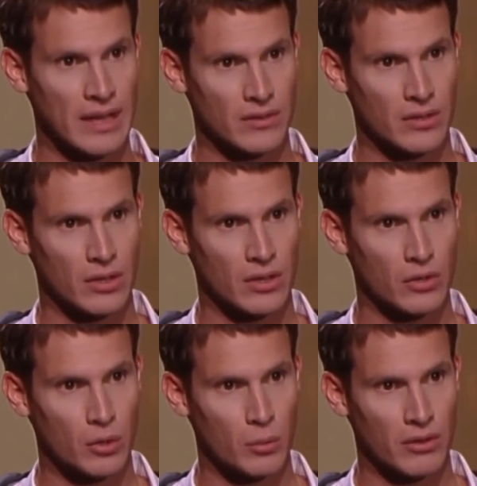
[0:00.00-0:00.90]
Next year,
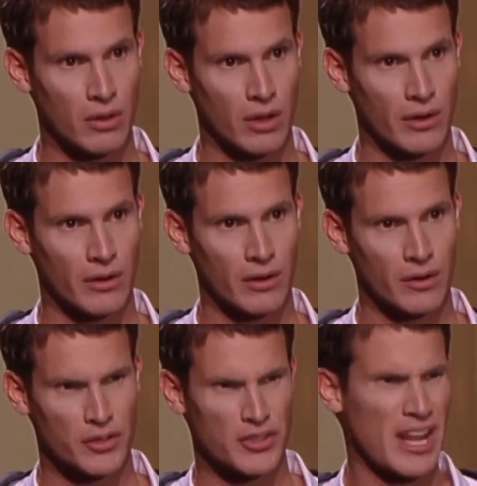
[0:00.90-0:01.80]
it's 2 months longer.
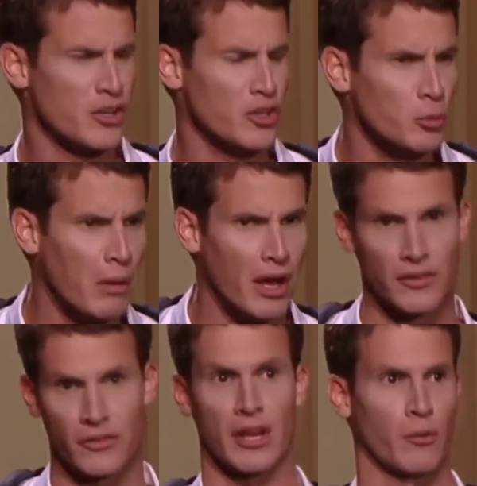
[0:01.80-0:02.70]
There's not new
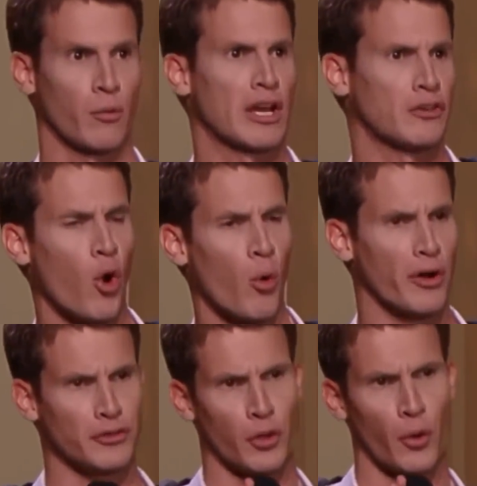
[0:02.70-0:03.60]
months like
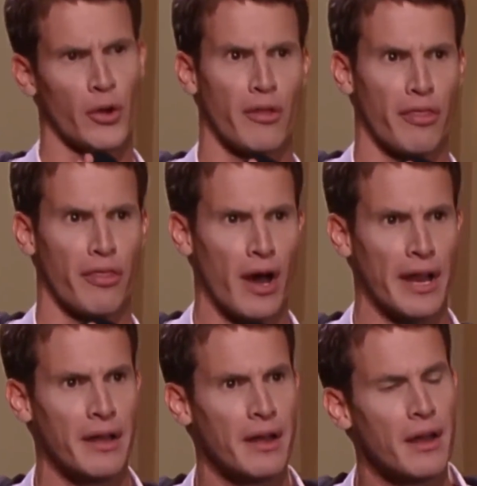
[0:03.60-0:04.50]
Rectober and
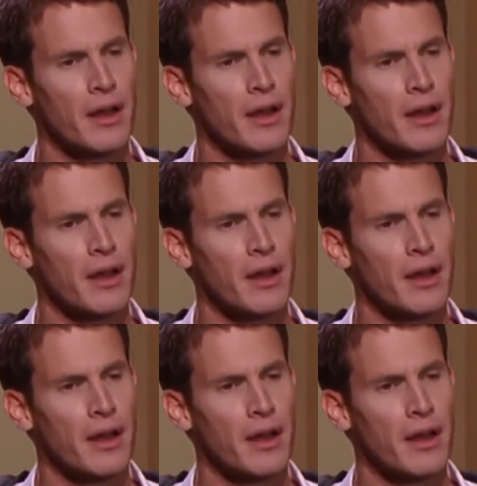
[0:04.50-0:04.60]
Toyotathon.